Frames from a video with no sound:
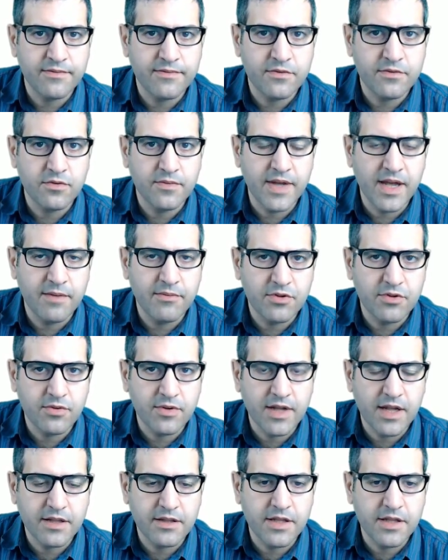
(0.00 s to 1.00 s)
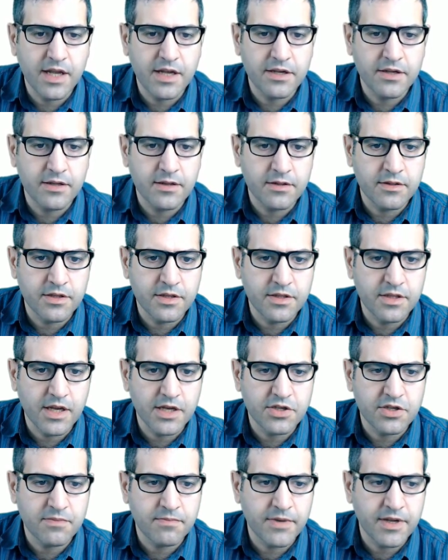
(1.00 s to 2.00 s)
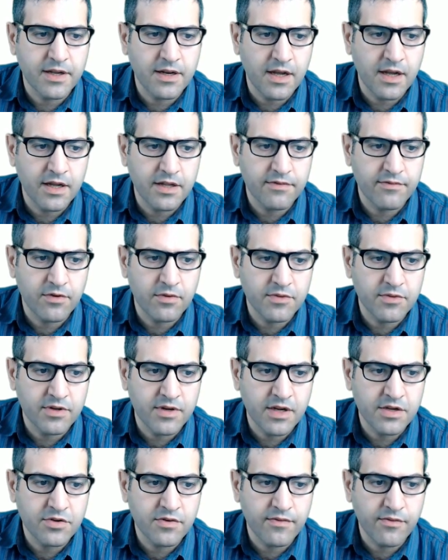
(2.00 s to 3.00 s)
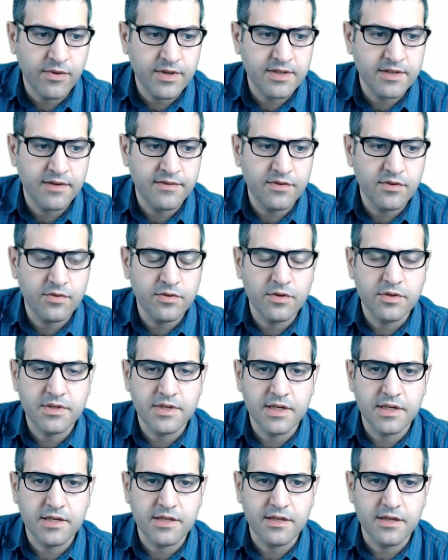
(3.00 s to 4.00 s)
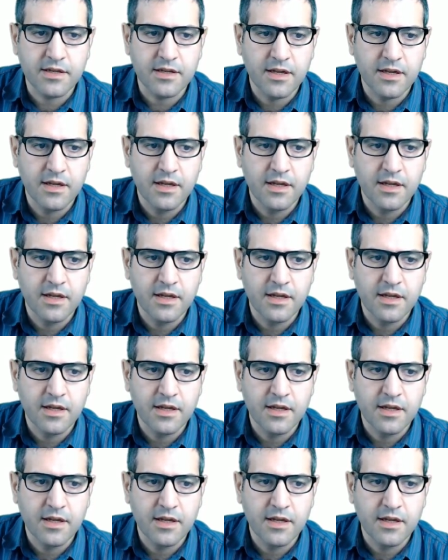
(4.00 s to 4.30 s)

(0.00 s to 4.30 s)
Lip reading: to be able to get the DHCP client from the range of 172.16,